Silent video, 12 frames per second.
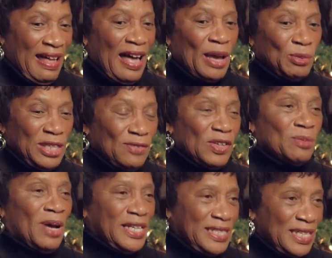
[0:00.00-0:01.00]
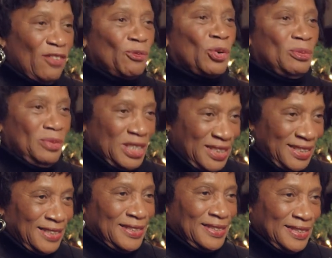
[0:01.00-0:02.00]
I'm giving myself
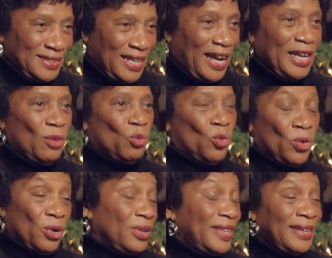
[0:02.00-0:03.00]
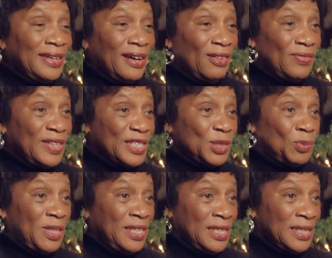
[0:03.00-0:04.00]
permission. I am worthy of this
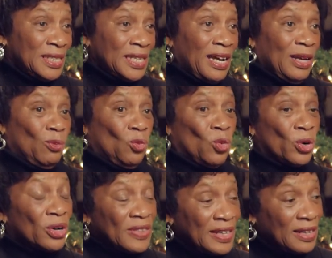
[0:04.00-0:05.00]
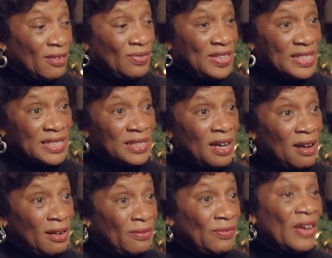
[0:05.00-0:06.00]
peace. I am worthy of this
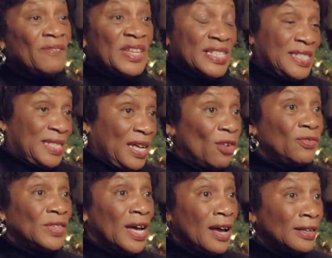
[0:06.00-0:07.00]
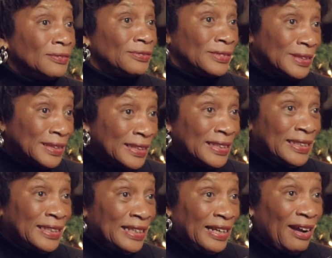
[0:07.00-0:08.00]
love, of this self-love,
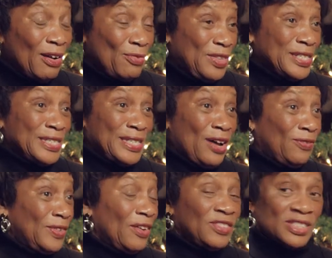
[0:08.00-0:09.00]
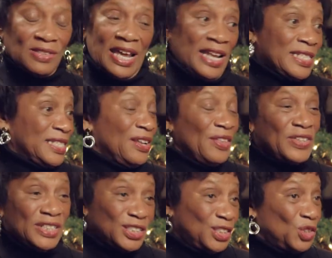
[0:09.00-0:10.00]
that has
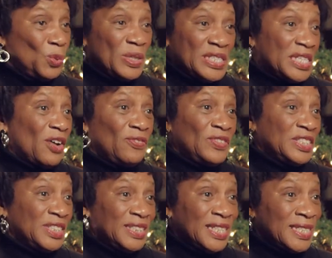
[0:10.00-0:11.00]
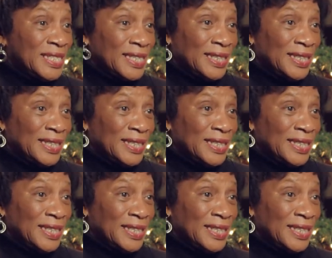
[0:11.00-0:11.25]
nothing to do with selfishness.